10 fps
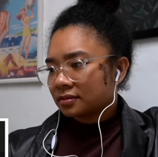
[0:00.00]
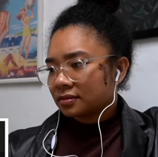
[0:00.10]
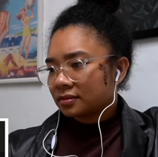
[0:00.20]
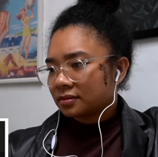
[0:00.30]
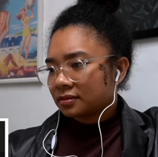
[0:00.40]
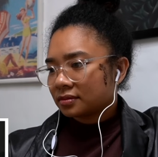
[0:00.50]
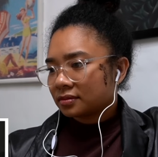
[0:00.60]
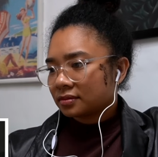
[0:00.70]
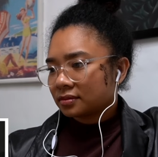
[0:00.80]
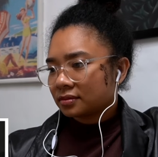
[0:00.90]

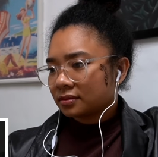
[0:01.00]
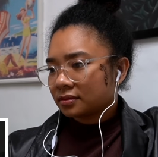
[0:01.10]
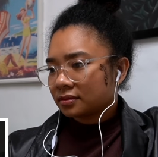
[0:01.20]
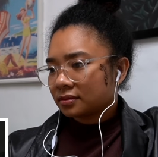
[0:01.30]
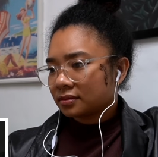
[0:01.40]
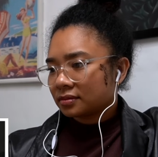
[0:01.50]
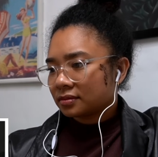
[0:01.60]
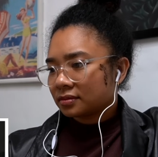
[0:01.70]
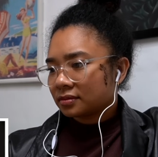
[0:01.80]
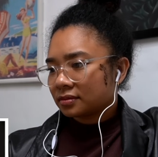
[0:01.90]

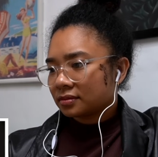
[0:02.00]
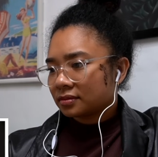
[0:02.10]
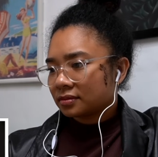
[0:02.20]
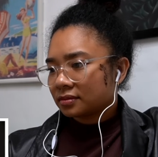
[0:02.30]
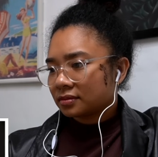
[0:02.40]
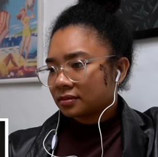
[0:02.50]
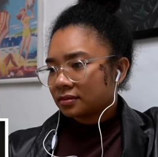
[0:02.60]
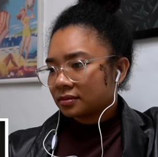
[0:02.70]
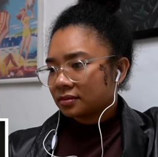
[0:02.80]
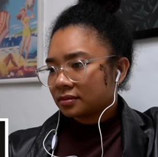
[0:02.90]

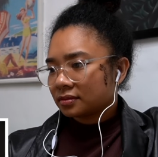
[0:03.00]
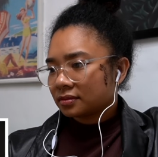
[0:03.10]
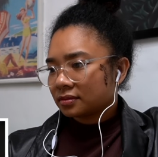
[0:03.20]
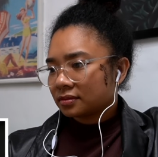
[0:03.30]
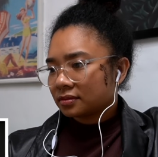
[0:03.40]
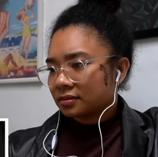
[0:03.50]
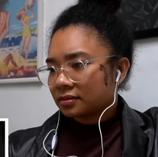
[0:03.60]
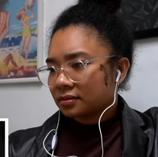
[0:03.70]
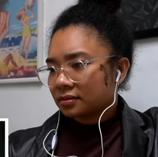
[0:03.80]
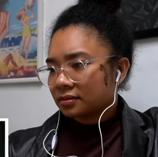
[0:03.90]

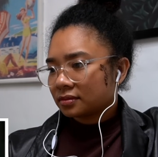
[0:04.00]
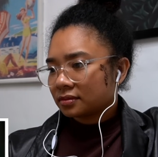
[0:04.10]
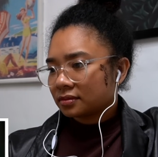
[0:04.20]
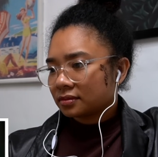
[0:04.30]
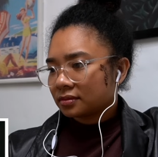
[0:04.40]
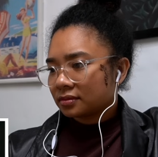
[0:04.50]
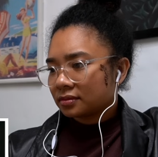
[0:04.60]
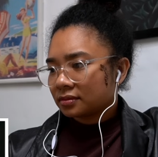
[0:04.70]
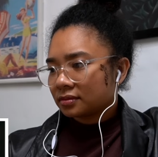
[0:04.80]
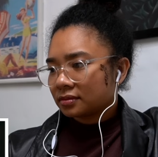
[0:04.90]

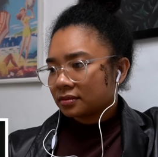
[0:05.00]
(silence)